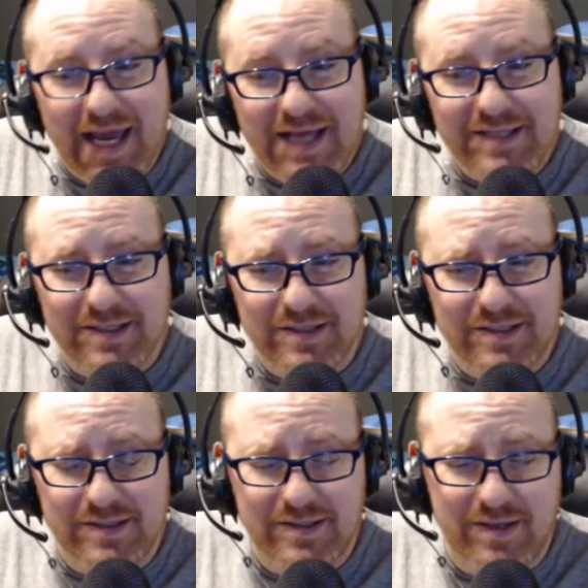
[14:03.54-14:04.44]
um,
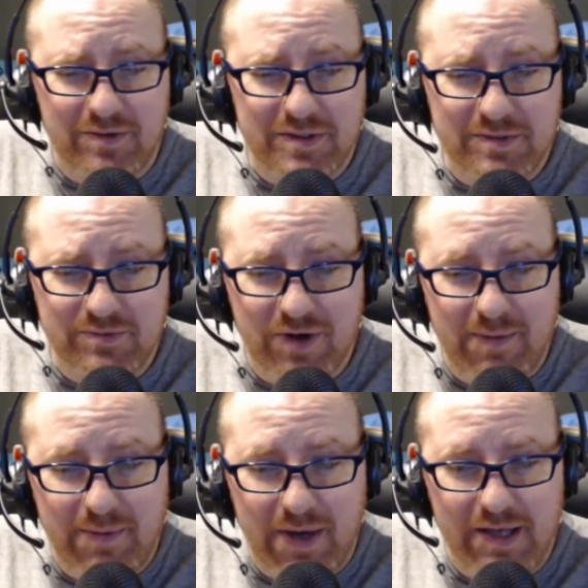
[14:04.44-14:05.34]
cases. There were some
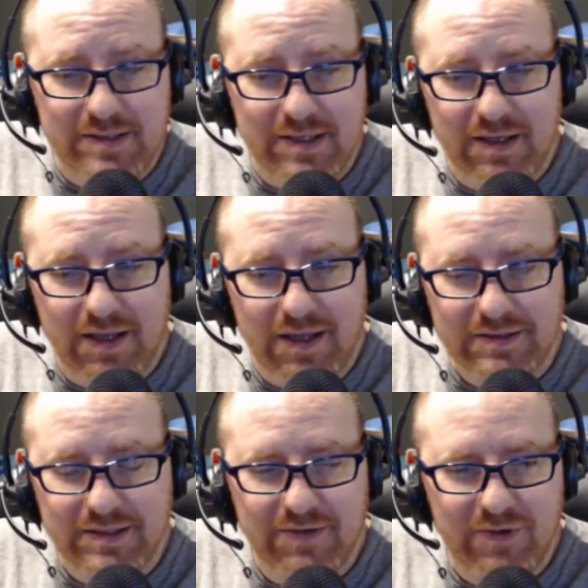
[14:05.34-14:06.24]
great mods. I'll,
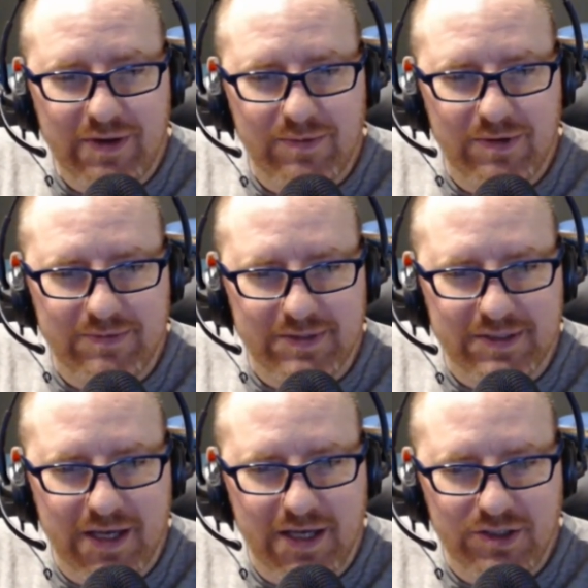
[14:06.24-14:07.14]
I'll see if we can put up the
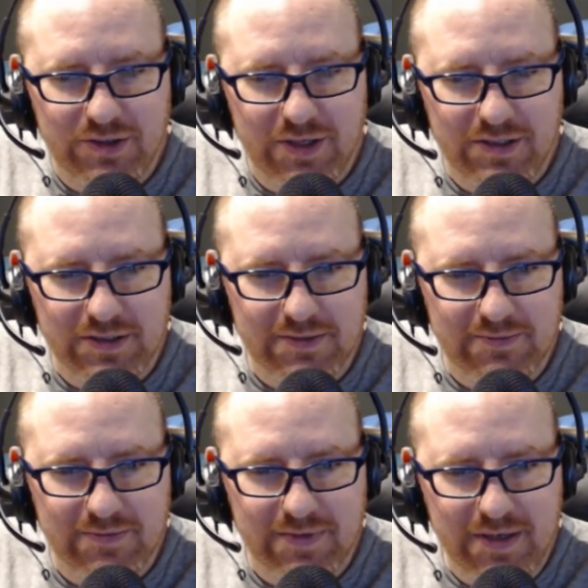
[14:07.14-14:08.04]
slideshow. I took
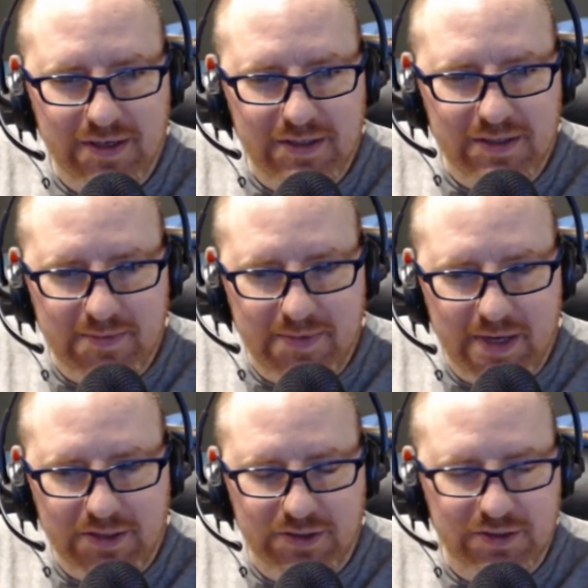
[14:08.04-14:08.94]
some some
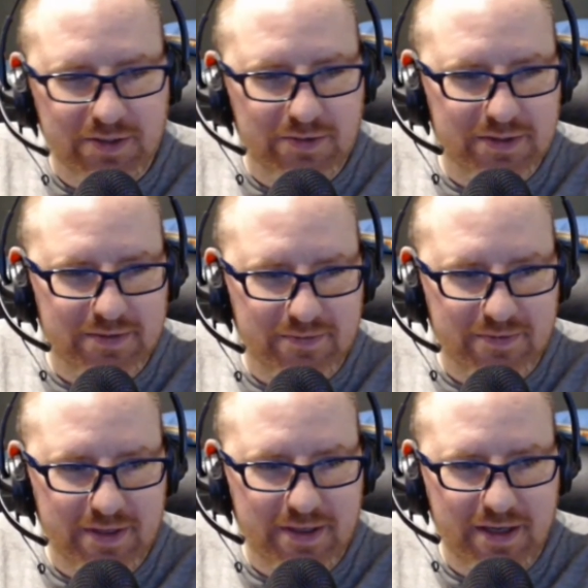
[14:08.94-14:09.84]
pictures. There were some
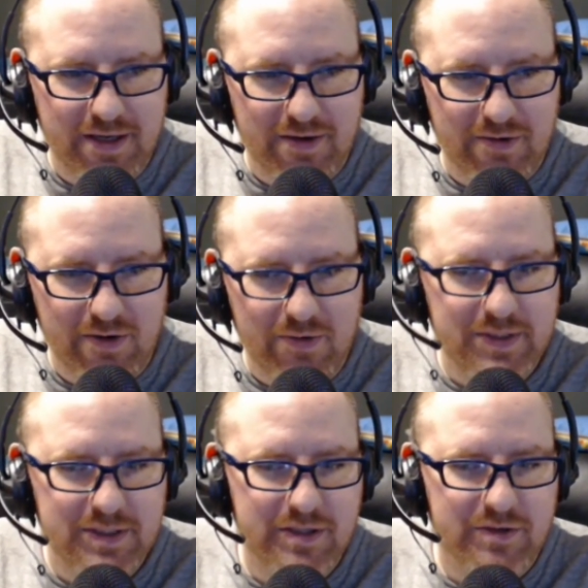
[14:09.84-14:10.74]
really uh,
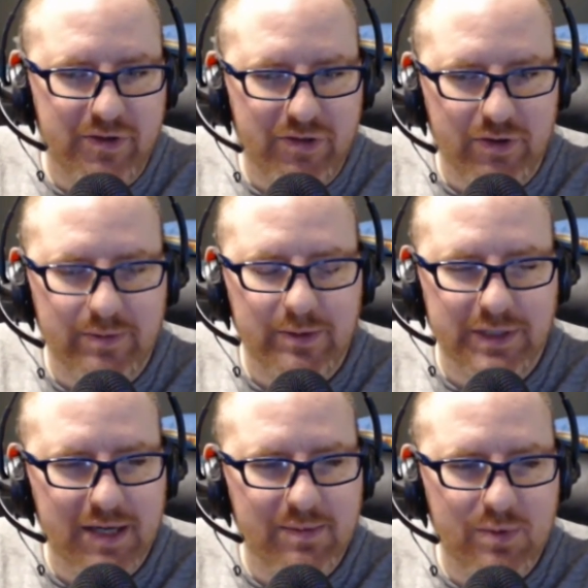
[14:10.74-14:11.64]
always near the
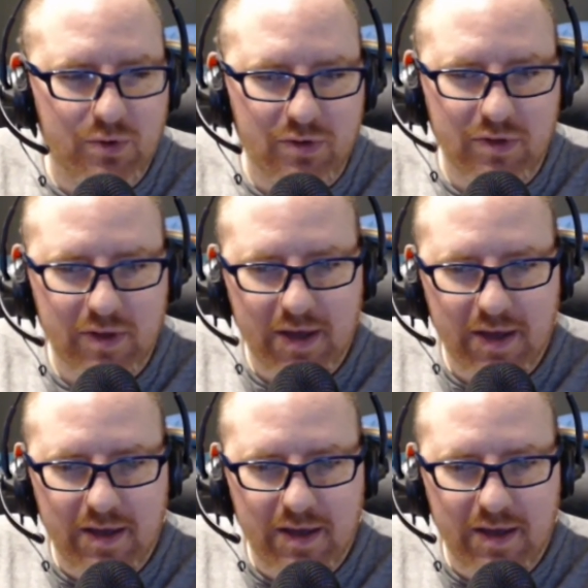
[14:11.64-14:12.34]
Thermaltake booth